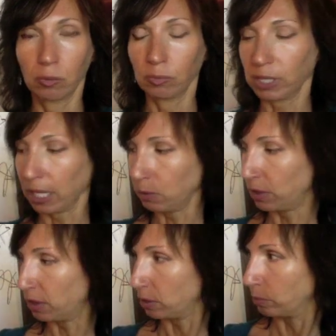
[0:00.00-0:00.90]
Play
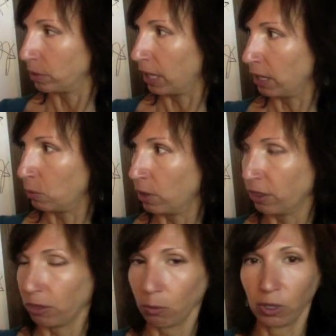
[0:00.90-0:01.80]
with it. Play
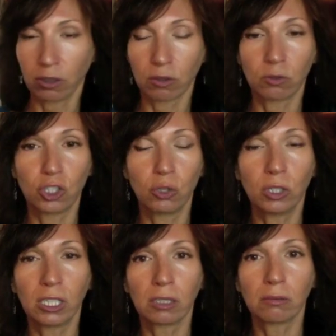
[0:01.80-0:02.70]
with, with
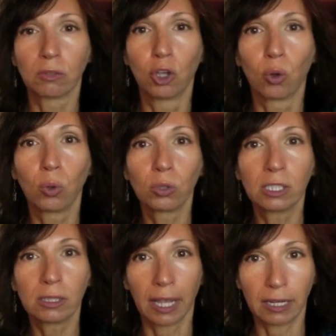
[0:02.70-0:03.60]
shooting
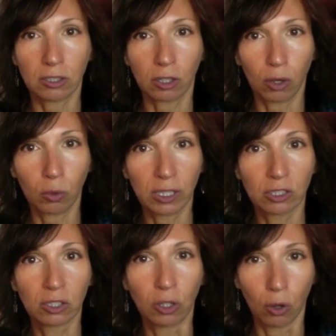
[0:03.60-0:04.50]
golden light,
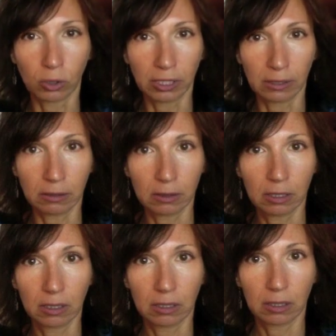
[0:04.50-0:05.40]
always golden
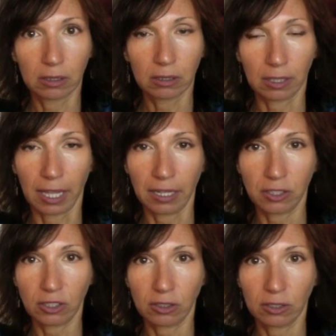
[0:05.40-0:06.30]

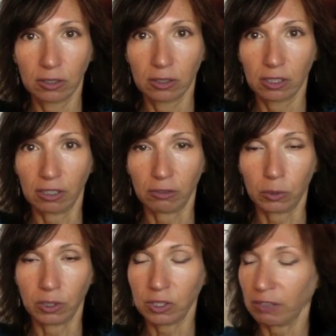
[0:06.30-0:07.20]
light. If you
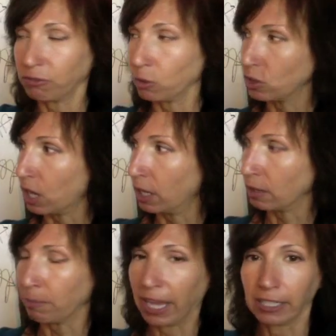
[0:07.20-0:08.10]
want to say
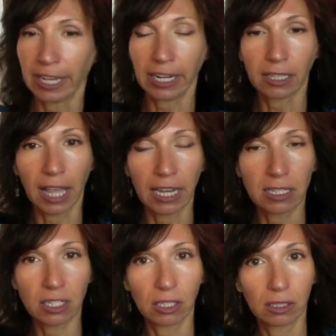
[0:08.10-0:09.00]
photonic magnetic
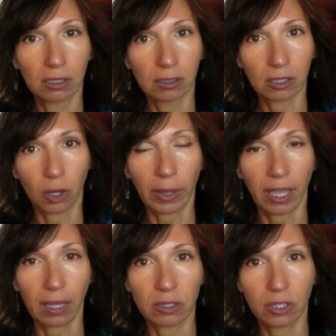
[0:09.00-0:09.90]
light, go
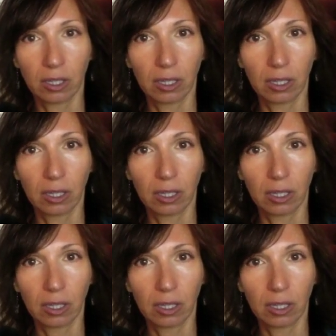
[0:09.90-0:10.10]
ahead.